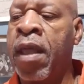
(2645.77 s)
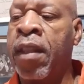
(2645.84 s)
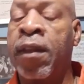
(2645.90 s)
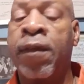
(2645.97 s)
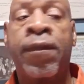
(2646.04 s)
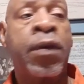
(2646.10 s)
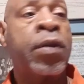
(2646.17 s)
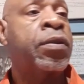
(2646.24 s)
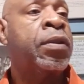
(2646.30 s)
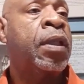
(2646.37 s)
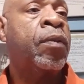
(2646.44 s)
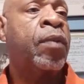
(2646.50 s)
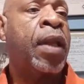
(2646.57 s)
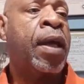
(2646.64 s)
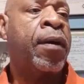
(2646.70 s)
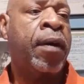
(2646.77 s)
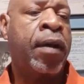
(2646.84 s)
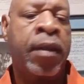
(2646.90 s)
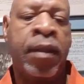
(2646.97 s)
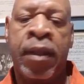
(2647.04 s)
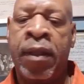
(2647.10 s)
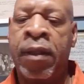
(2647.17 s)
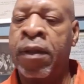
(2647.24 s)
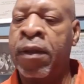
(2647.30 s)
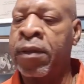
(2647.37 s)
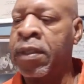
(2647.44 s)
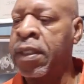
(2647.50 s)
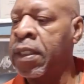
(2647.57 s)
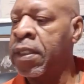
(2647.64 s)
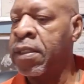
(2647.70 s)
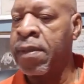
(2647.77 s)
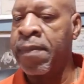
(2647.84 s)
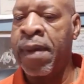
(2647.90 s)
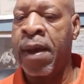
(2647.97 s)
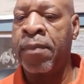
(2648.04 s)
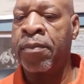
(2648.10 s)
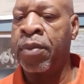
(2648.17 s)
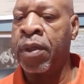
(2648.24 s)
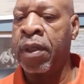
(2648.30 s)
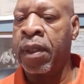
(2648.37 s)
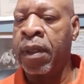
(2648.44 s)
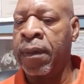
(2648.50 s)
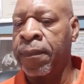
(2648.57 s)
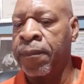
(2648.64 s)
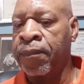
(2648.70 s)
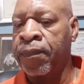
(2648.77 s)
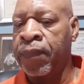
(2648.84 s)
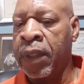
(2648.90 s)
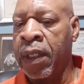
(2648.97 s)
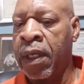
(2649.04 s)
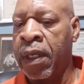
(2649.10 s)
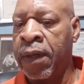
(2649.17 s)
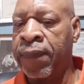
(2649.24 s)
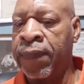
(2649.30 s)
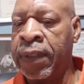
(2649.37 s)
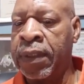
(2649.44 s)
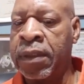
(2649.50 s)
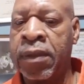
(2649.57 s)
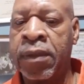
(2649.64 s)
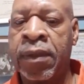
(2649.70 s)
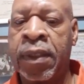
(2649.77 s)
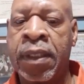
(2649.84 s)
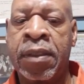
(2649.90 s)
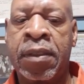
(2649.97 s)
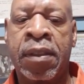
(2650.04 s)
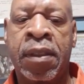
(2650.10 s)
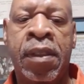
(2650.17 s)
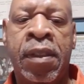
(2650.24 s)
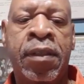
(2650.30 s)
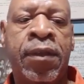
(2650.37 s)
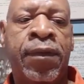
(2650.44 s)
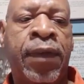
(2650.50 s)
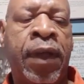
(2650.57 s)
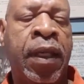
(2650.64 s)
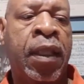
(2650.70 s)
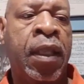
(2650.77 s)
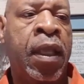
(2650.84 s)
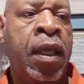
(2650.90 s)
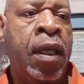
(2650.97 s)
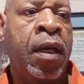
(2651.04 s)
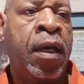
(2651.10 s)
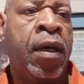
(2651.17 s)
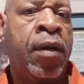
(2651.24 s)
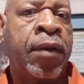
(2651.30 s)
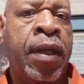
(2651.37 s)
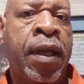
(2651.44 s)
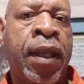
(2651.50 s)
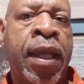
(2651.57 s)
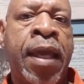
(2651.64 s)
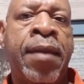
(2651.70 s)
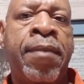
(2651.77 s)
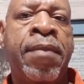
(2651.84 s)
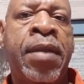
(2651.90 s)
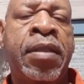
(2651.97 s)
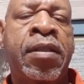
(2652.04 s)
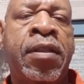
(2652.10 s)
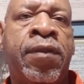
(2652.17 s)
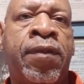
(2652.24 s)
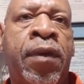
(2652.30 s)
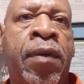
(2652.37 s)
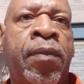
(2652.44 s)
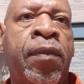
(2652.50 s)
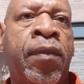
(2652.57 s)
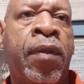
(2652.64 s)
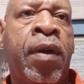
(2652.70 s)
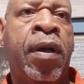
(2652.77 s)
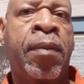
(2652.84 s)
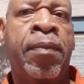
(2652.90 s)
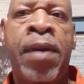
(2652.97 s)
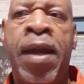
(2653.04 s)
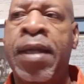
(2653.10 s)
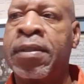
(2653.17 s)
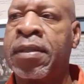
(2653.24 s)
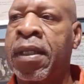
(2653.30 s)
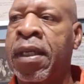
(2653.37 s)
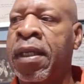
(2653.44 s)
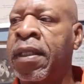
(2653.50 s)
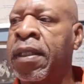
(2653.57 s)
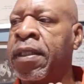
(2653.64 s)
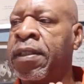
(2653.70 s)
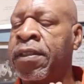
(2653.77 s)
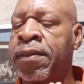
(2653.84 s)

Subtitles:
The first thing you can see this in my book, 52 Things to Cultivate, when I got a message from Pastor L.L.